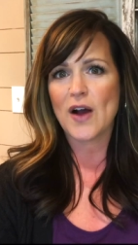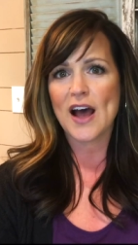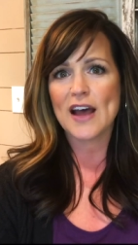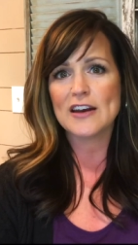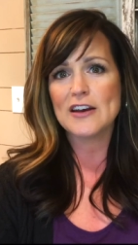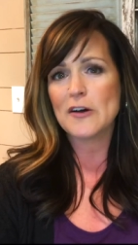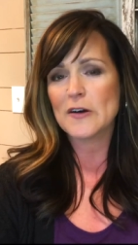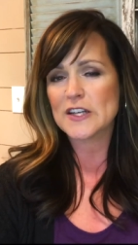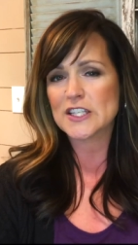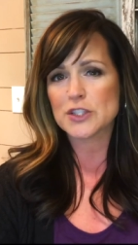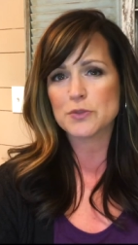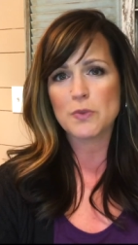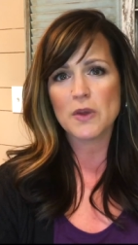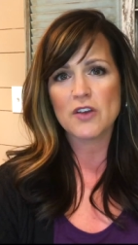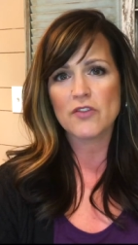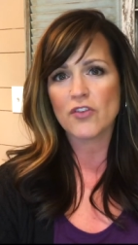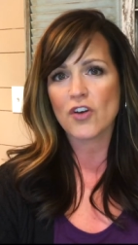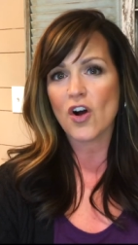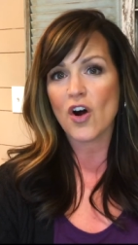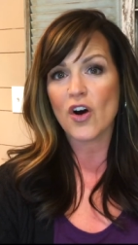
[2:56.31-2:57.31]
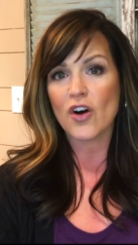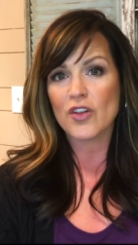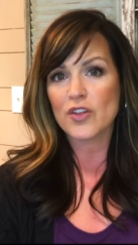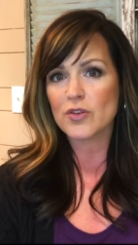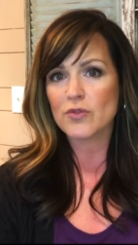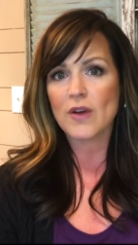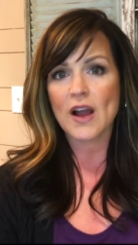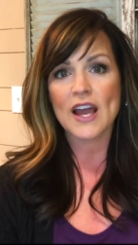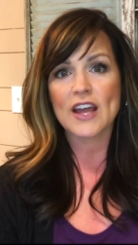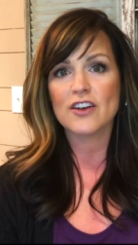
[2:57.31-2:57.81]
I know I speak for all the
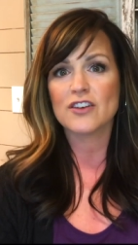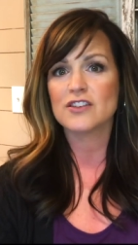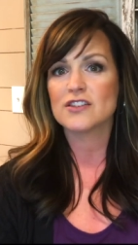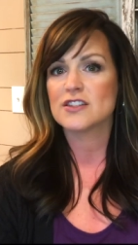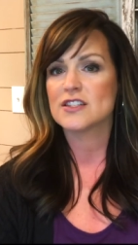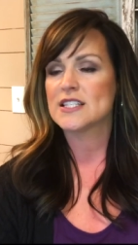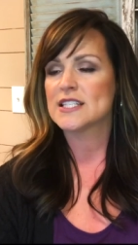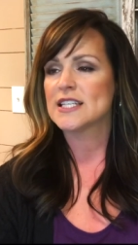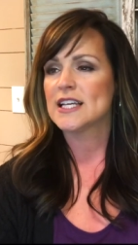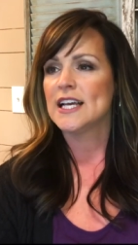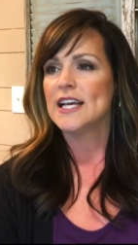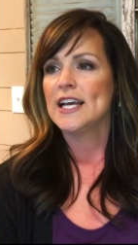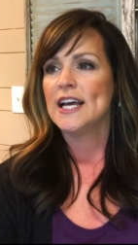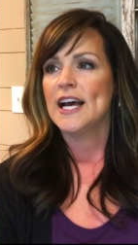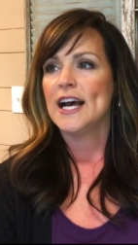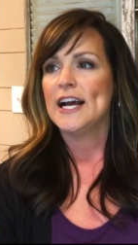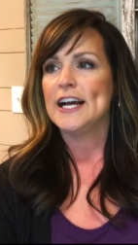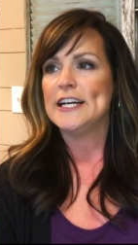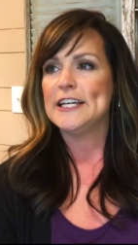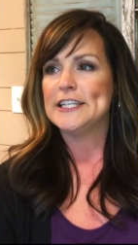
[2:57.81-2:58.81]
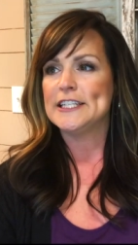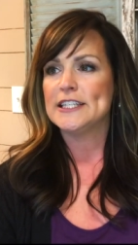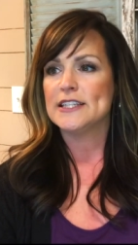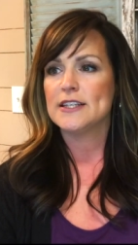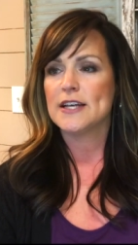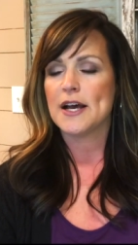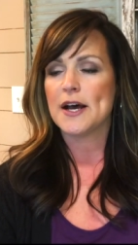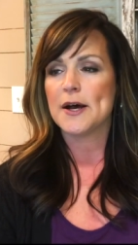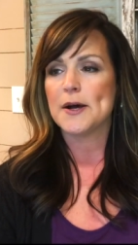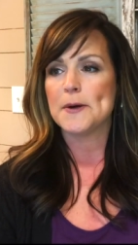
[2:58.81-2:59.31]
writers and
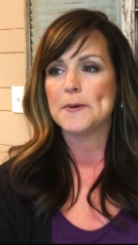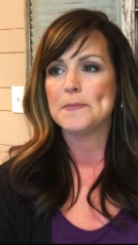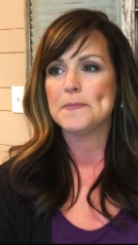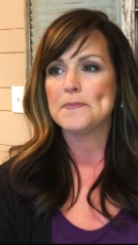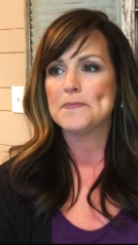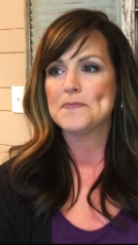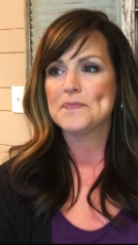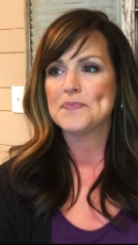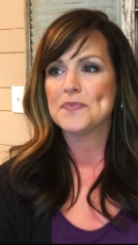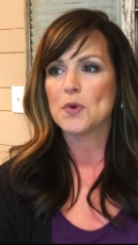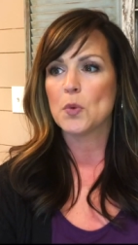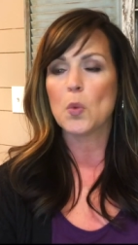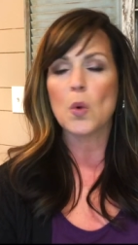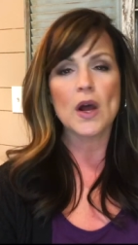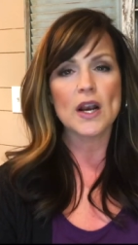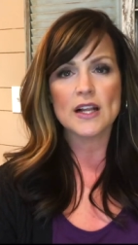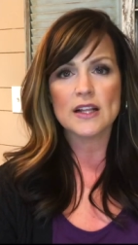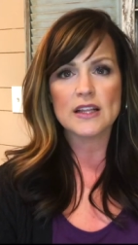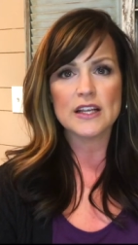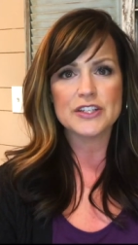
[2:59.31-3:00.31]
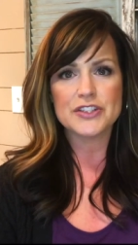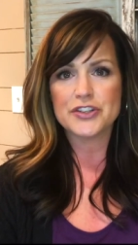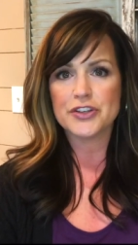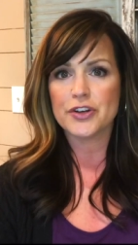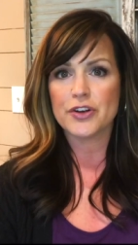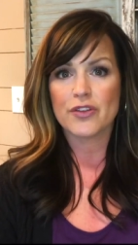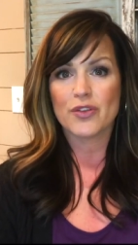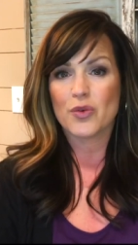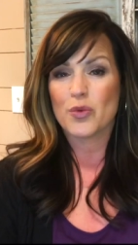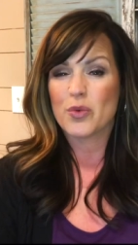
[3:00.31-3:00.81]
want to let you
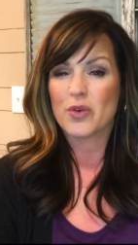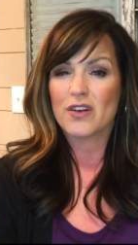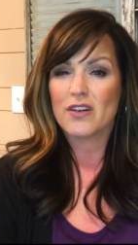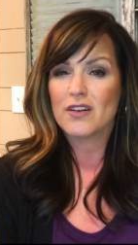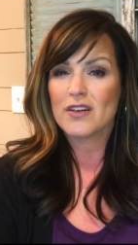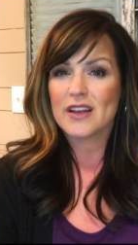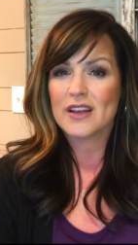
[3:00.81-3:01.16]
know that we're